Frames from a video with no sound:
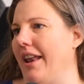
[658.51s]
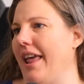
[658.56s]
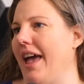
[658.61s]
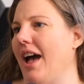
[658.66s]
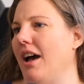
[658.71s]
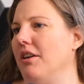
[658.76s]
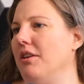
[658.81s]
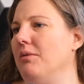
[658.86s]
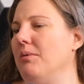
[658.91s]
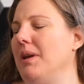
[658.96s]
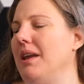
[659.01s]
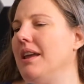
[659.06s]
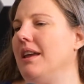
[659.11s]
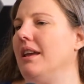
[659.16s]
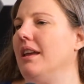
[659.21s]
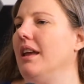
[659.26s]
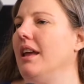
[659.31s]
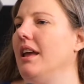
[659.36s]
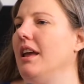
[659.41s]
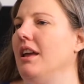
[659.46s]
How do
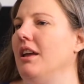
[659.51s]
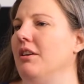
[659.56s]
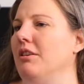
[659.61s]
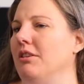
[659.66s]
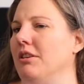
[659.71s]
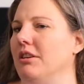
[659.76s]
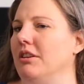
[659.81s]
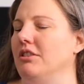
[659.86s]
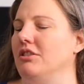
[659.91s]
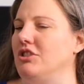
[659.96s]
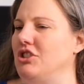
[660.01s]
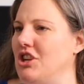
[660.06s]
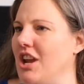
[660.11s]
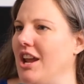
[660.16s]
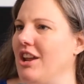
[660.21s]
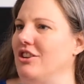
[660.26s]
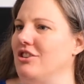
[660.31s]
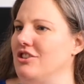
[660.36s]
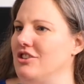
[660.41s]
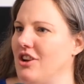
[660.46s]
we
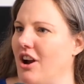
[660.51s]
change